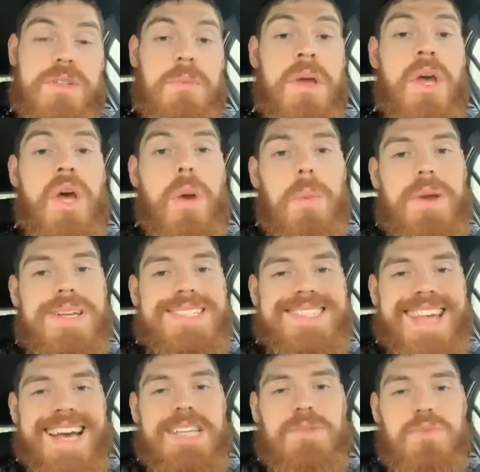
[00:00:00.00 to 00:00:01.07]
system, because
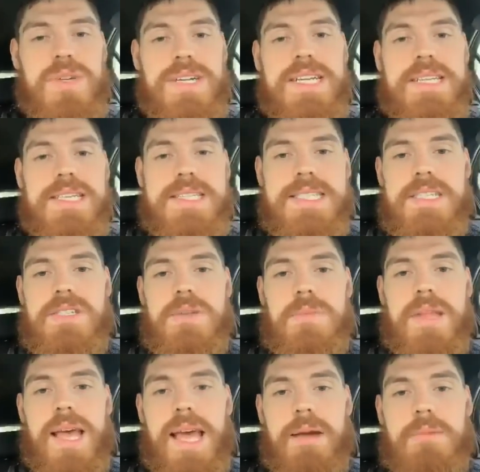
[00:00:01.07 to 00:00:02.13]
that's really the
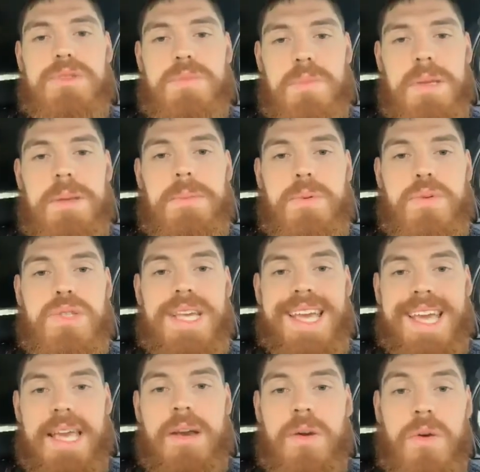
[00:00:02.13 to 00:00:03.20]
system that helps people to
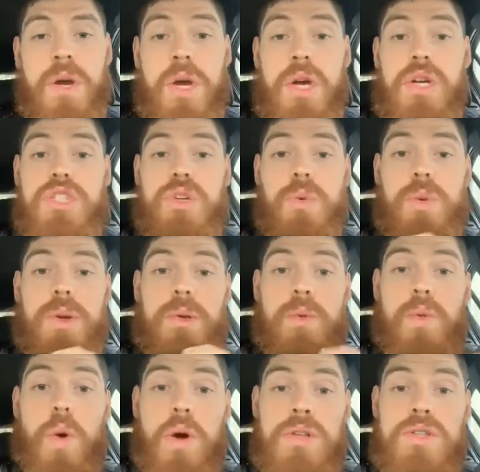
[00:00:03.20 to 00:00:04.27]
heal. So we
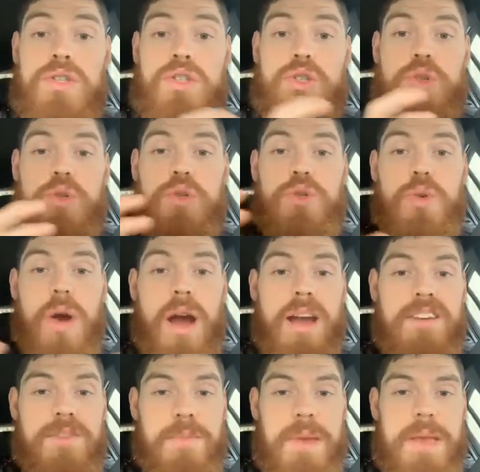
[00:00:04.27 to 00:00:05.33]
want to
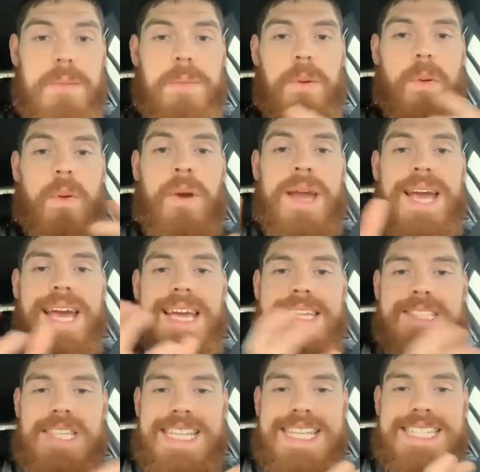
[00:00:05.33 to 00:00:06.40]
drive people
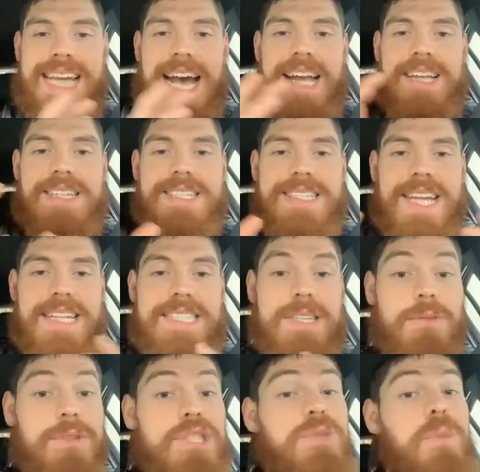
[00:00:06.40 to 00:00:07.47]
into these
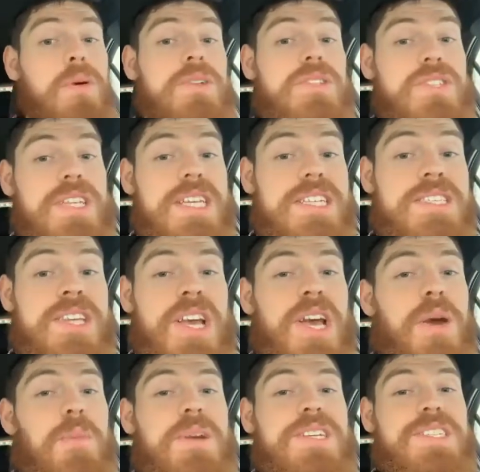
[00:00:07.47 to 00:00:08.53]
allostatic responses,
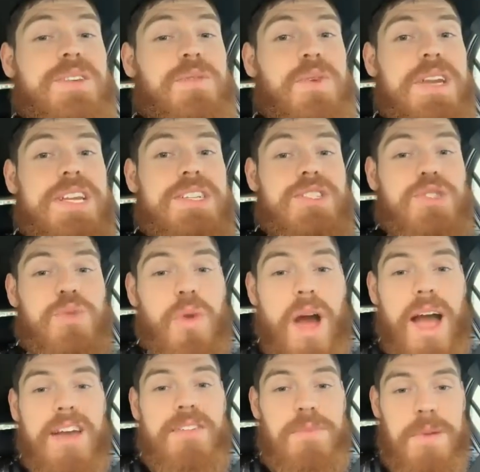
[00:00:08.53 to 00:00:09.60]
because if we can
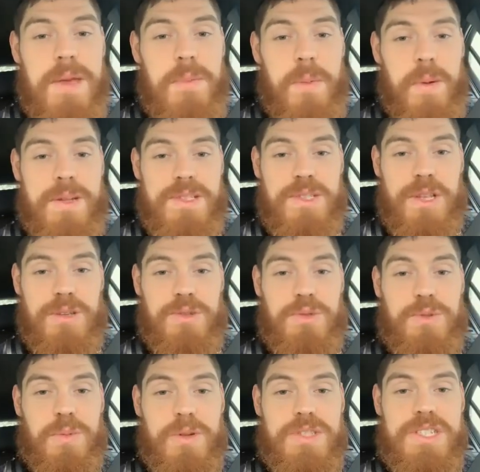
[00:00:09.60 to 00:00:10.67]
drive people into those
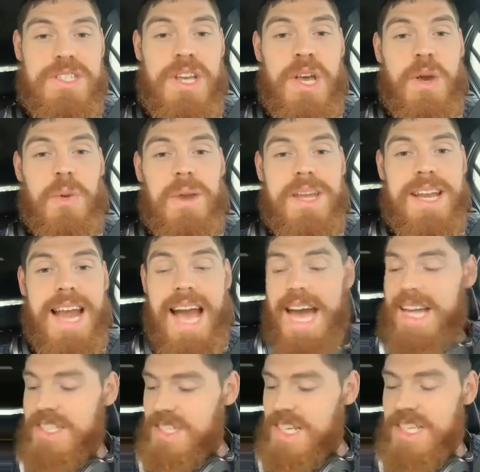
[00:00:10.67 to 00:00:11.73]
responses, we can
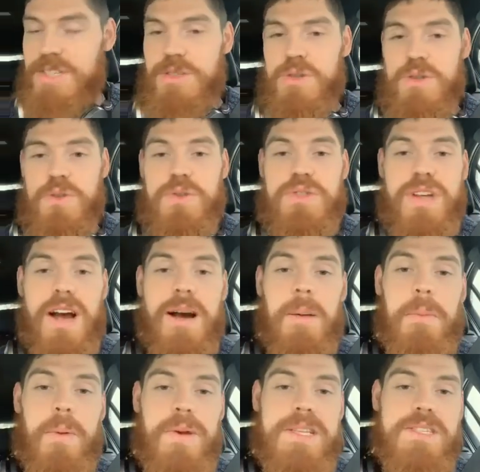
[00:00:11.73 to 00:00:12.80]
actually use
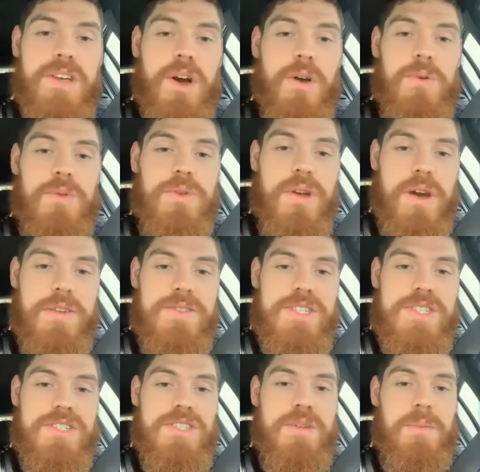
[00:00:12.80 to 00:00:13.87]
our body's own nerve
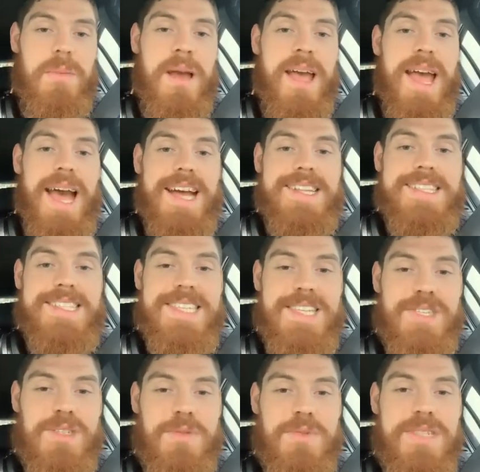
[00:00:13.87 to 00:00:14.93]
system and
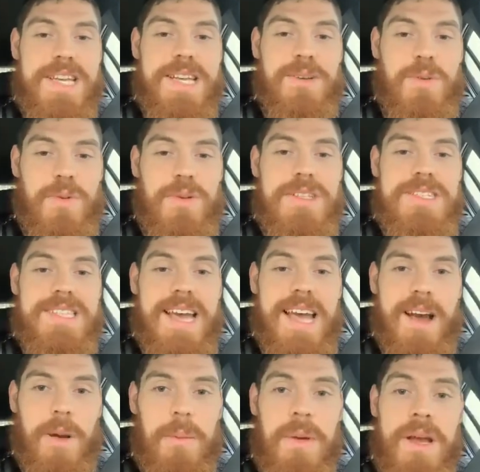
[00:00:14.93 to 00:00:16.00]
systems in order to
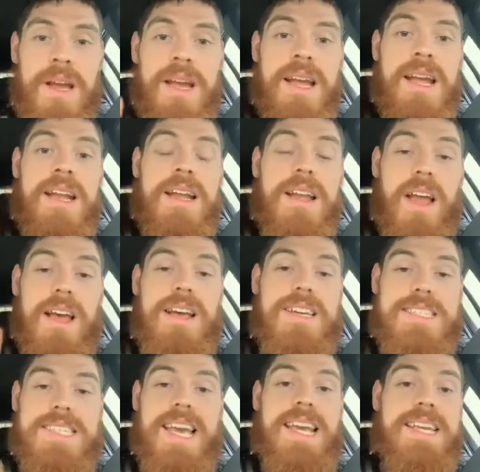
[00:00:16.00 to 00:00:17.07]
help. Like
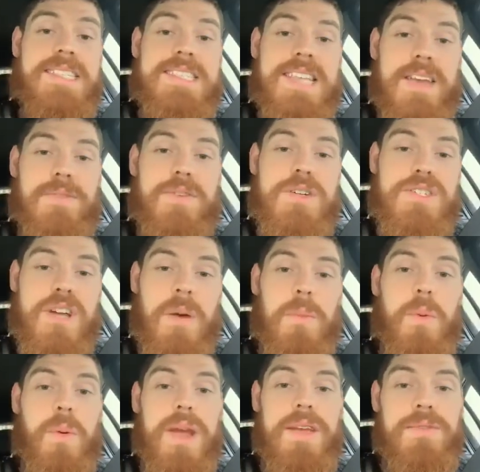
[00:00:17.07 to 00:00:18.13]
I say for
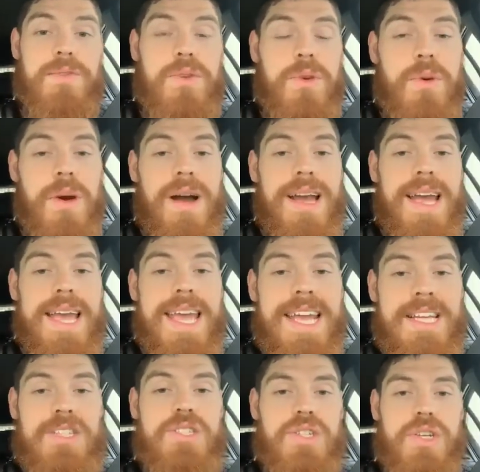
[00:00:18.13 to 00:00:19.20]
example, if you are
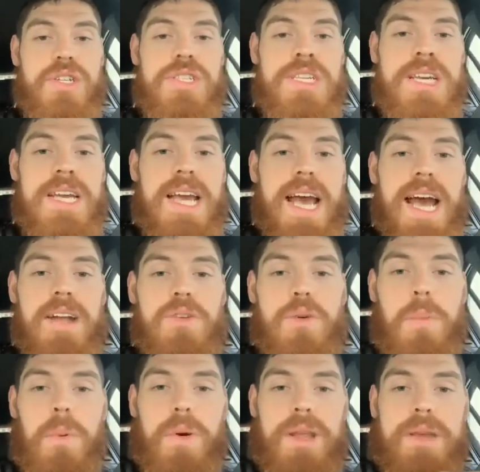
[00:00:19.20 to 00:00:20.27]
injured and
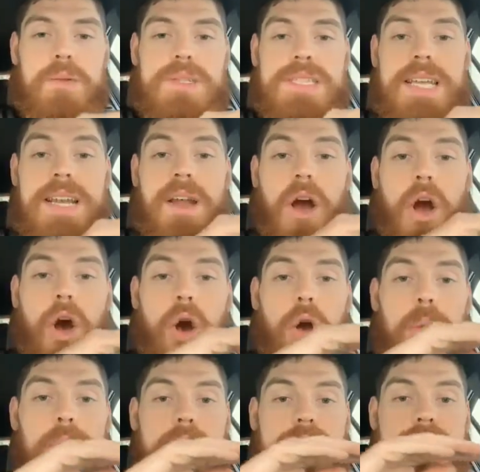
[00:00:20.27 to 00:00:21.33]
your body was in
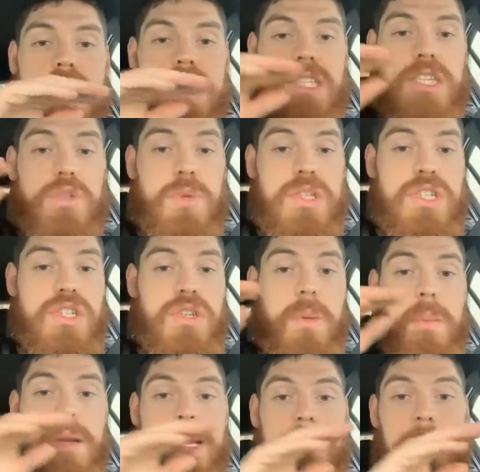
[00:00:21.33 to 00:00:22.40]
homeostasis, which is
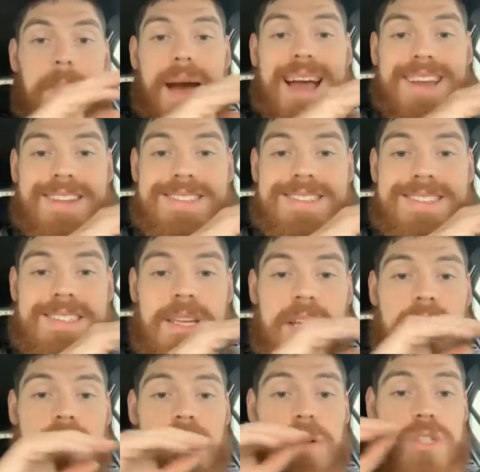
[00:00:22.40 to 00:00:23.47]
complete balance,